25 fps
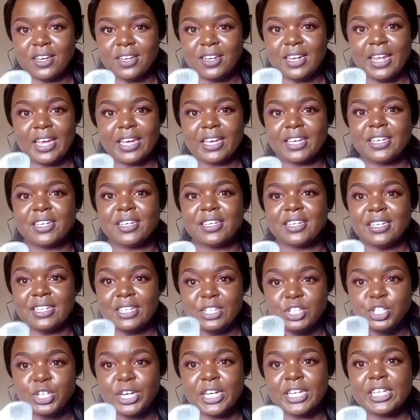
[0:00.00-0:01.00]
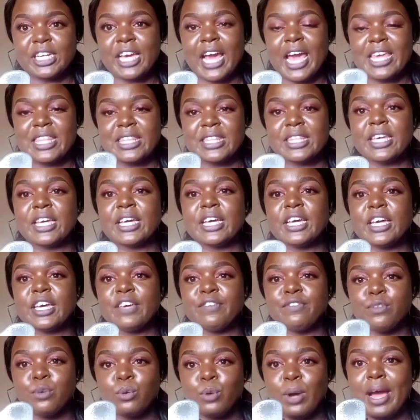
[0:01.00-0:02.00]
Like, literally, I think
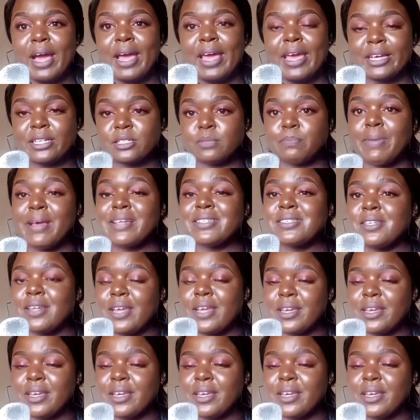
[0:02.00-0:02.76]
if you are expecting